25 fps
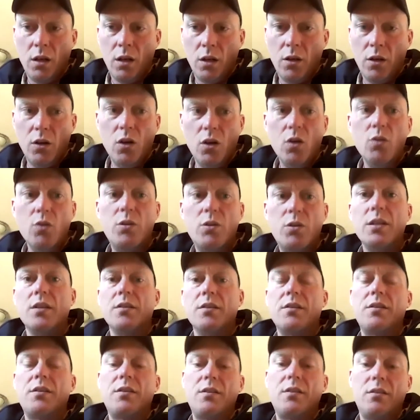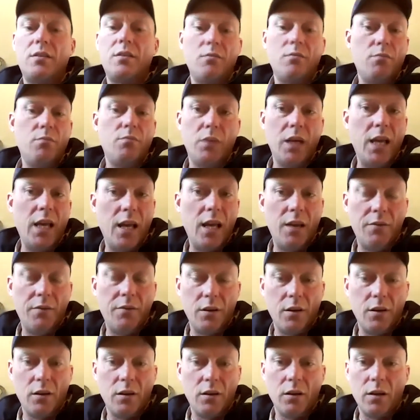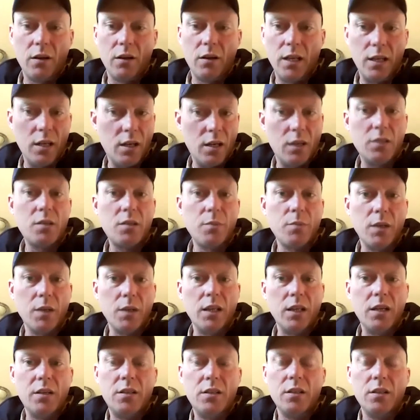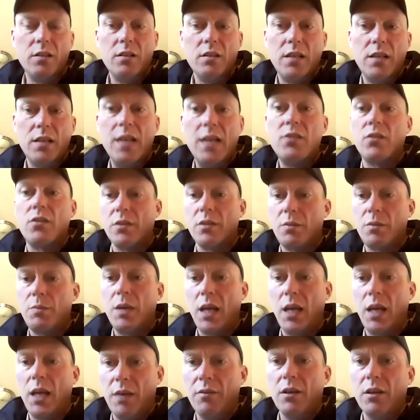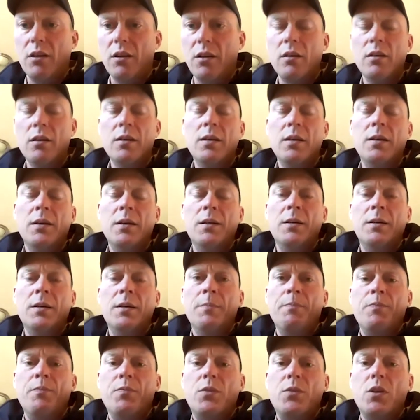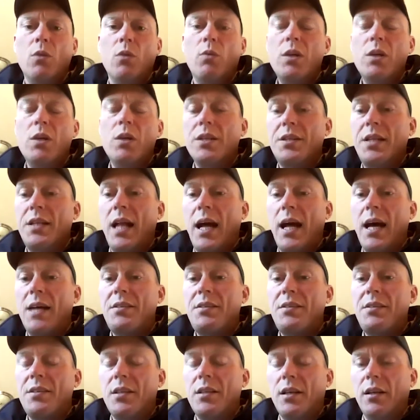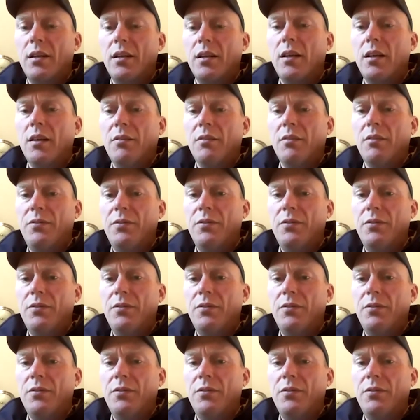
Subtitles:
nuisance behavior and ultimately to dangerous behavior. So we just ask that if